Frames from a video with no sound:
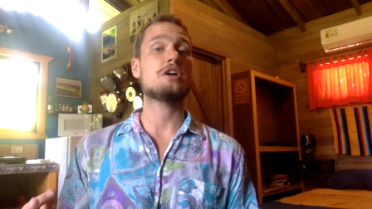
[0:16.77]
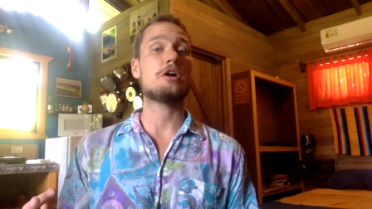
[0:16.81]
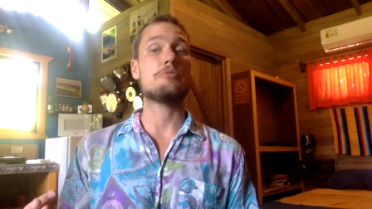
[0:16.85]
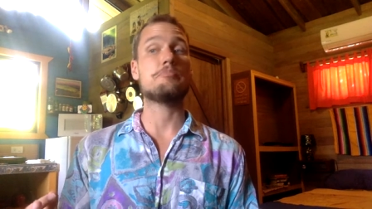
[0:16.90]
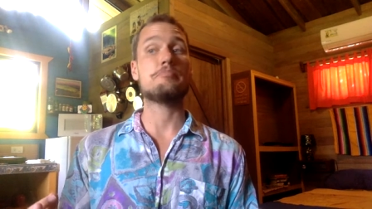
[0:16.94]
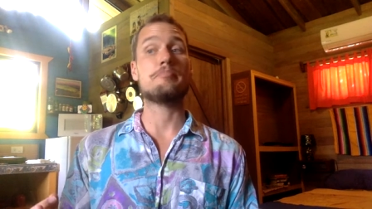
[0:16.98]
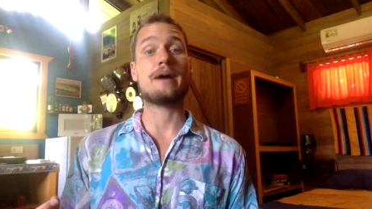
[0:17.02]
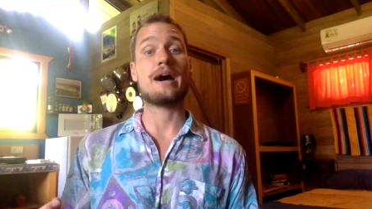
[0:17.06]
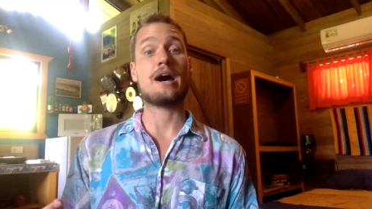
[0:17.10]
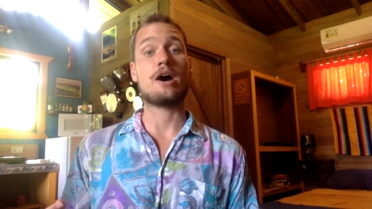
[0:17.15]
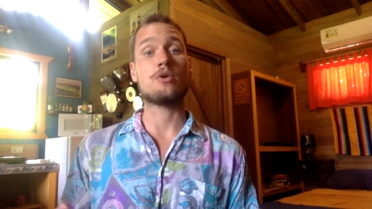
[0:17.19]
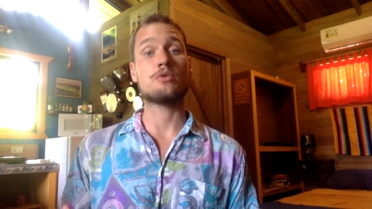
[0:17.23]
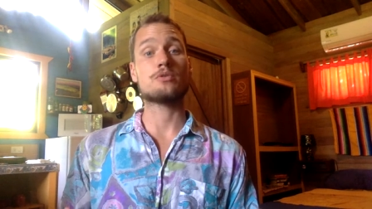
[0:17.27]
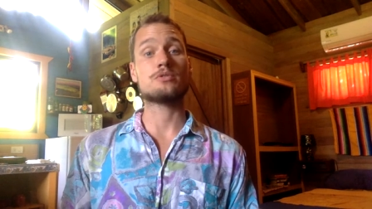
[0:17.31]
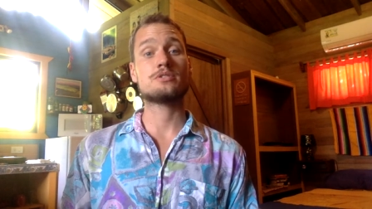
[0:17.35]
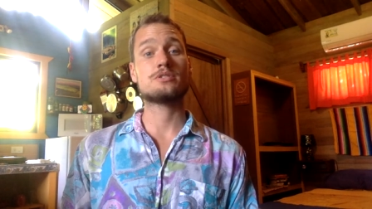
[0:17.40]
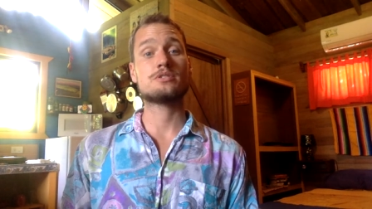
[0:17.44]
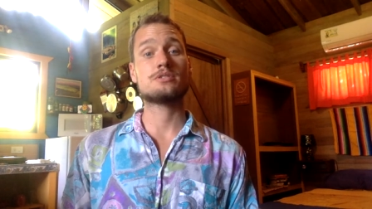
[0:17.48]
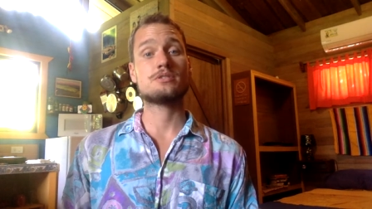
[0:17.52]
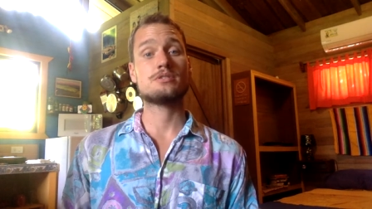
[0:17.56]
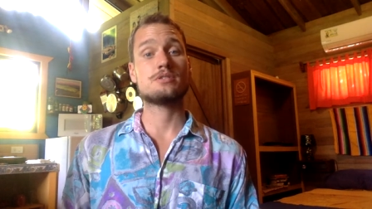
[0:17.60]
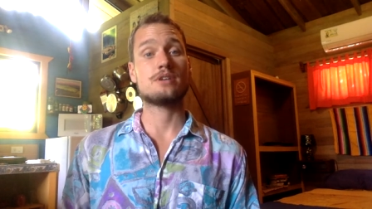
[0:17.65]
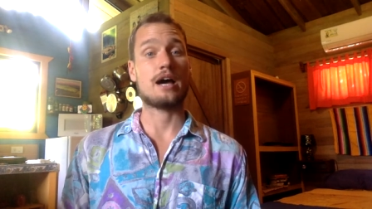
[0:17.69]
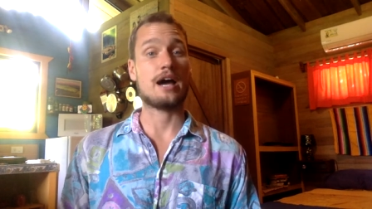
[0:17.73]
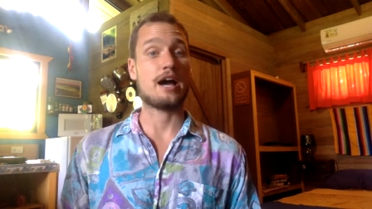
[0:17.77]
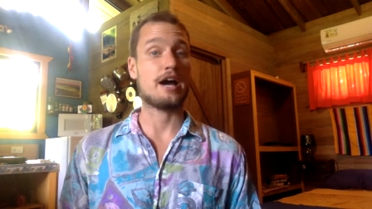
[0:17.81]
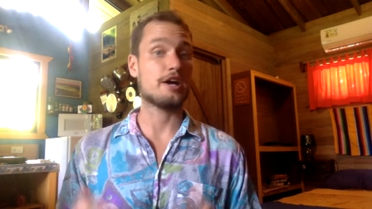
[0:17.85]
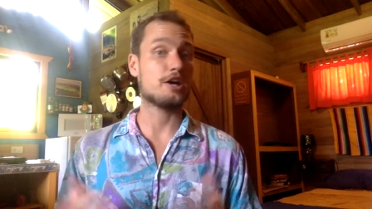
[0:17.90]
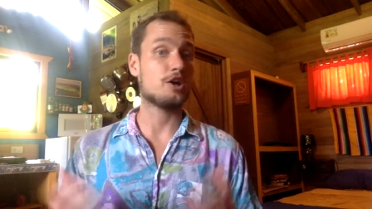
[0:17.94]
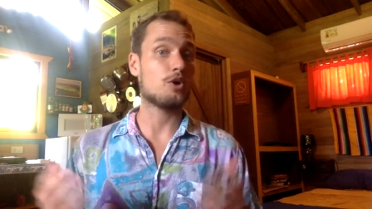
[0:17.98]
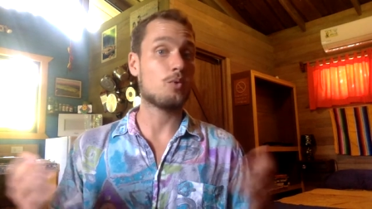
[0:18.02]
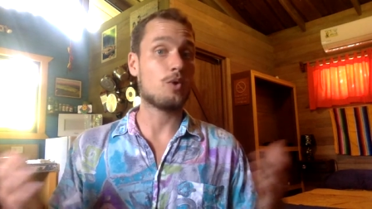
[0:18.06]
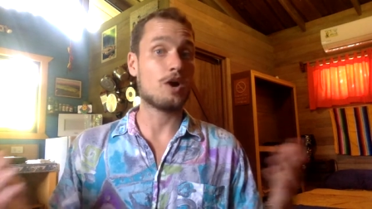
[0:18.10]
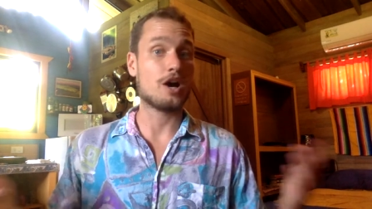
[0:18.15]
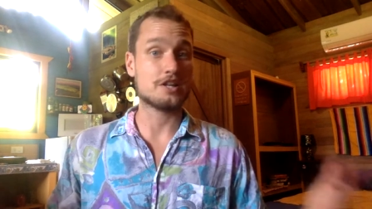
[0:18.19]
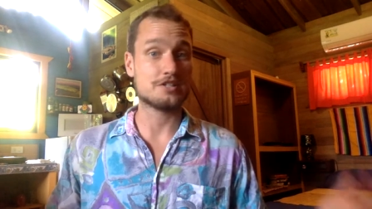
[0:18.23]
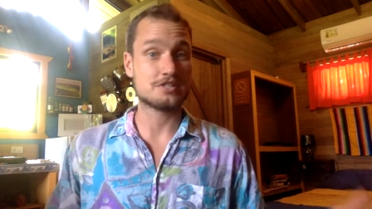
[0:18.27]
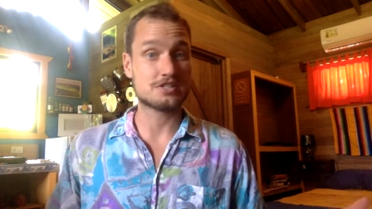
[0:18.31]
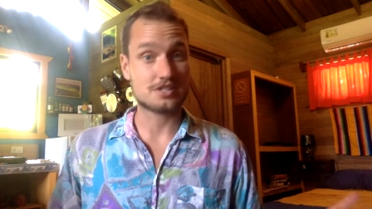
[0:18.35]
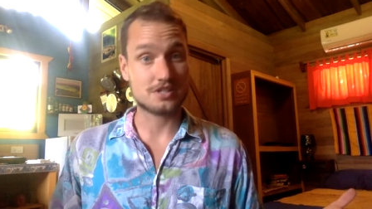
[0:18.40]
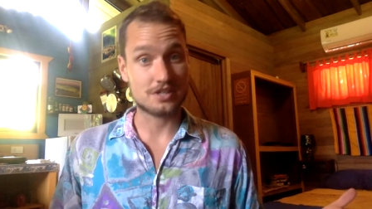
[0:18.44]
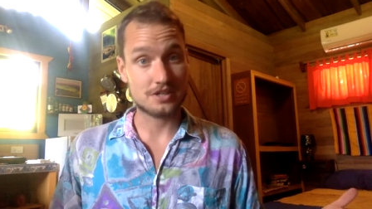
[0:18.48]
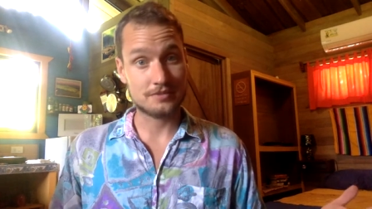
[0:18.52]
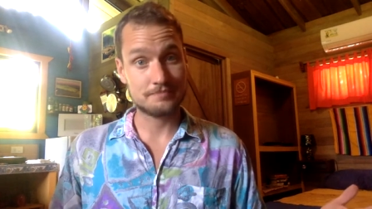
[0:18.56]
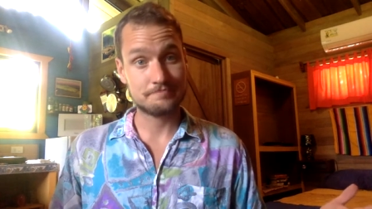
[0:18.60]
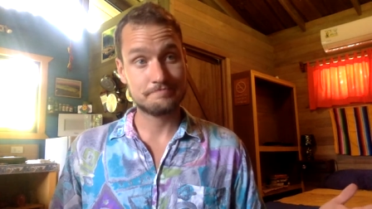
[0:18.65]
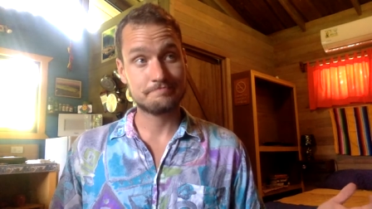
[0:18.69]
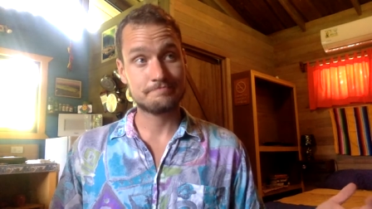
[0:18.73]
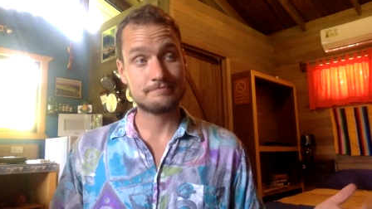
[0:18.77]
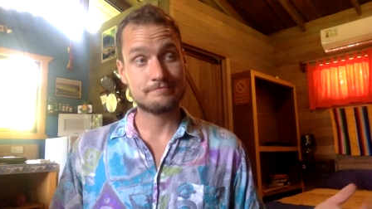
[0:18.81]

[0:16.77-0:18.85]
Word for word: about ayahuasca.